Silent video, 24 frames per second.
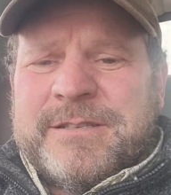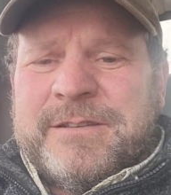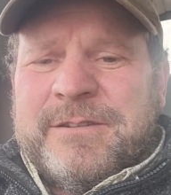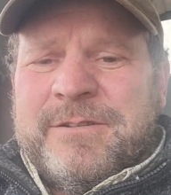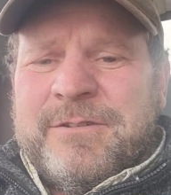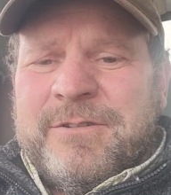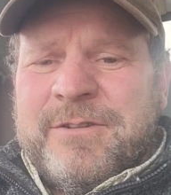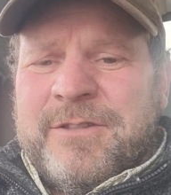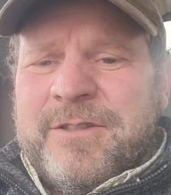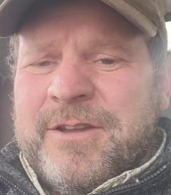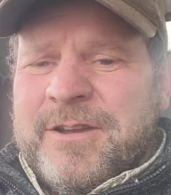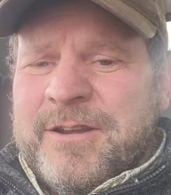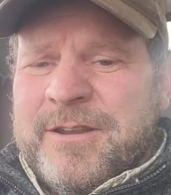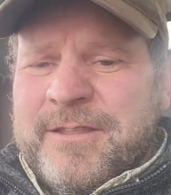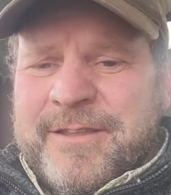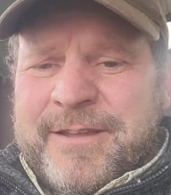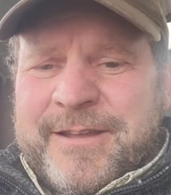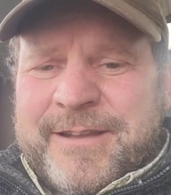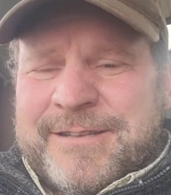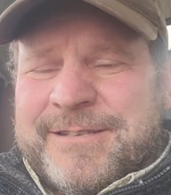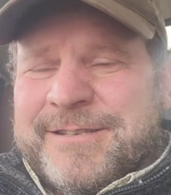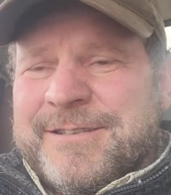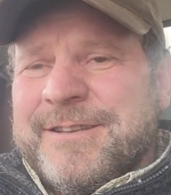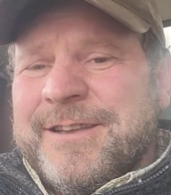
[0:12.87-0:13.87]
You know, a lot of
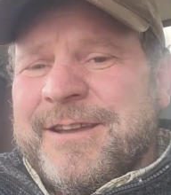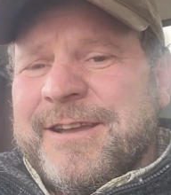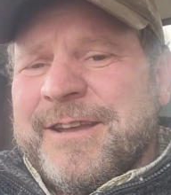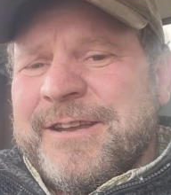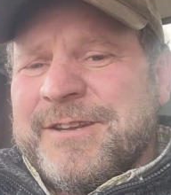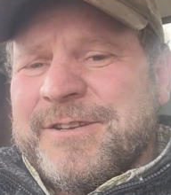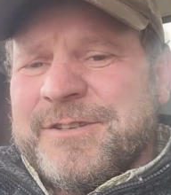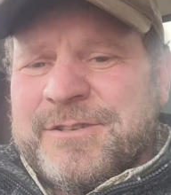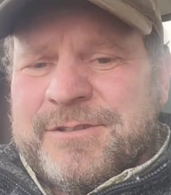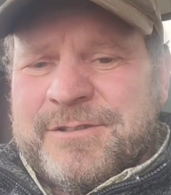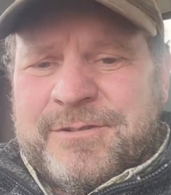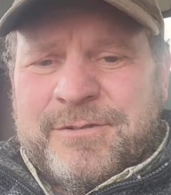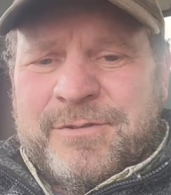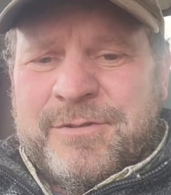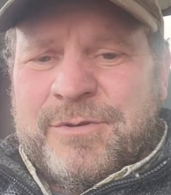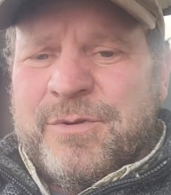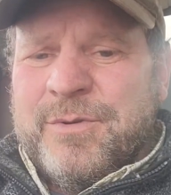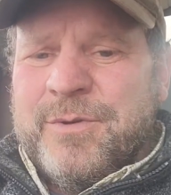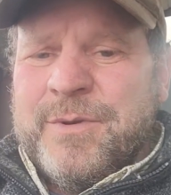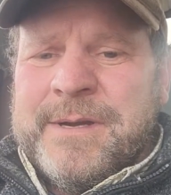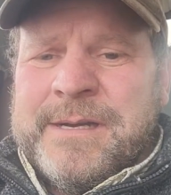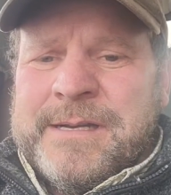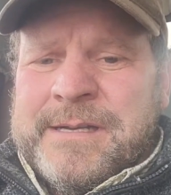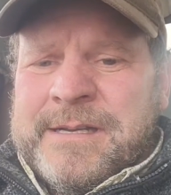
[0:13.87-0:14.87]
that's tied
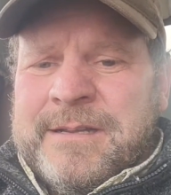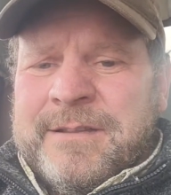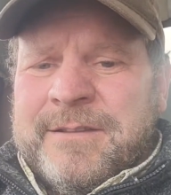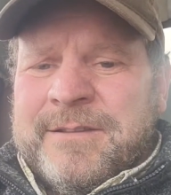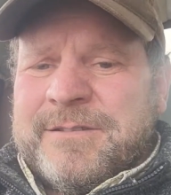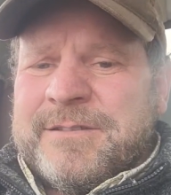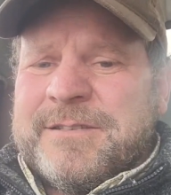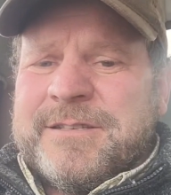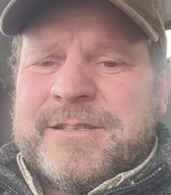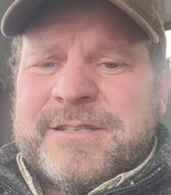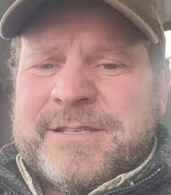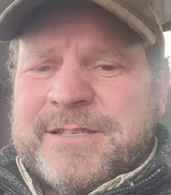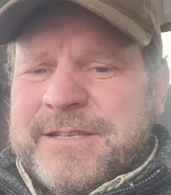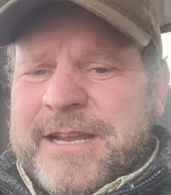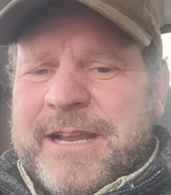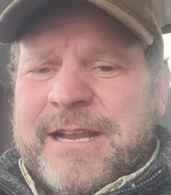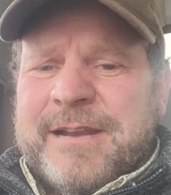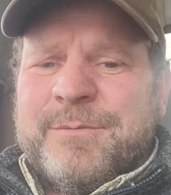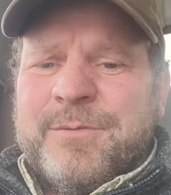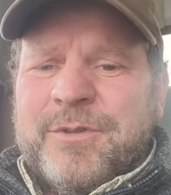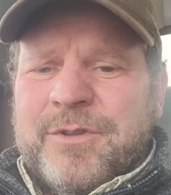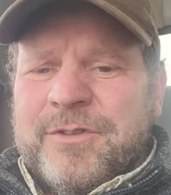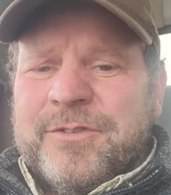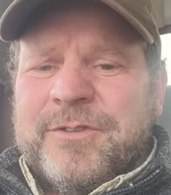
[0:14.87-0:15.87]
to the
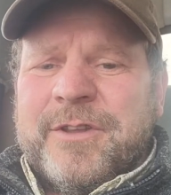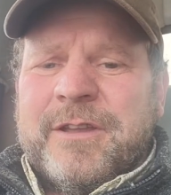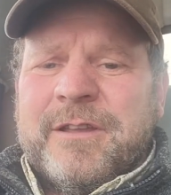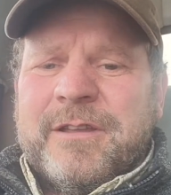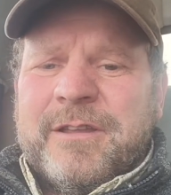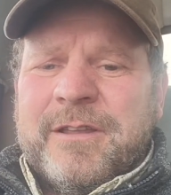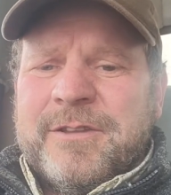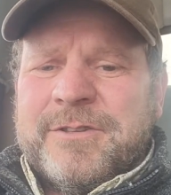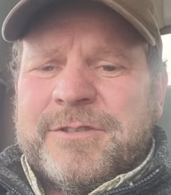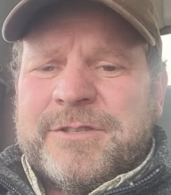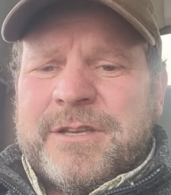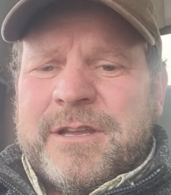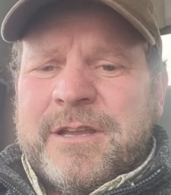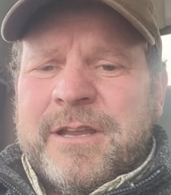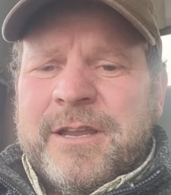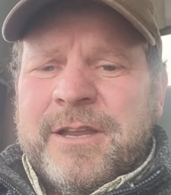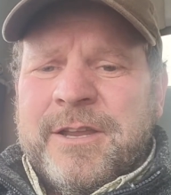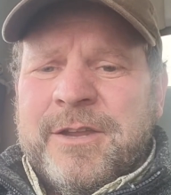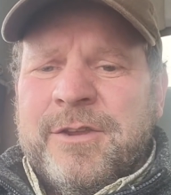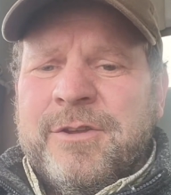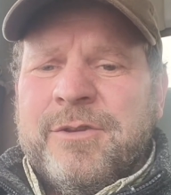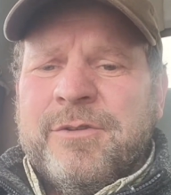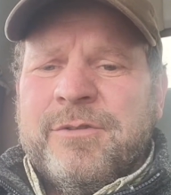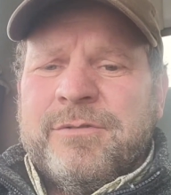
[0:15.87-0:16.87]
sustainable is a
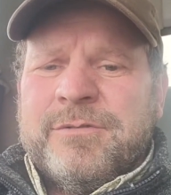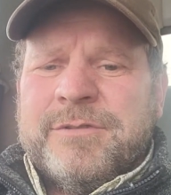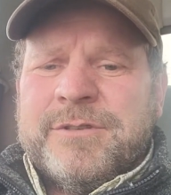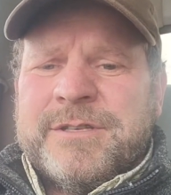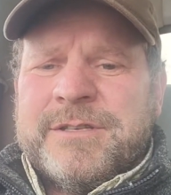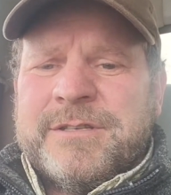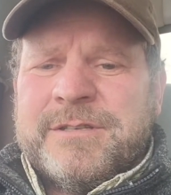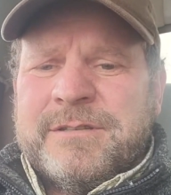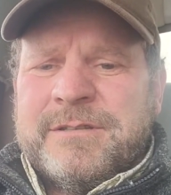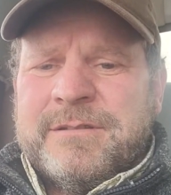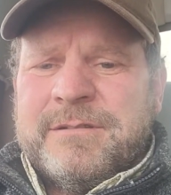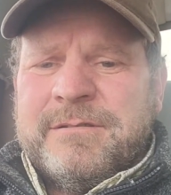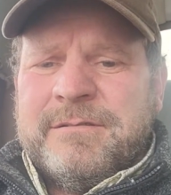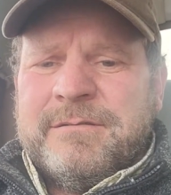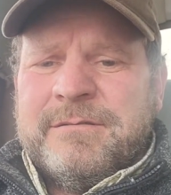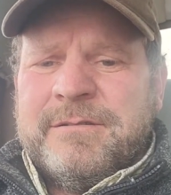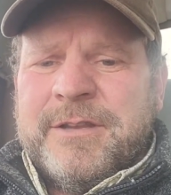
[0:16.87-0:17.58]
huge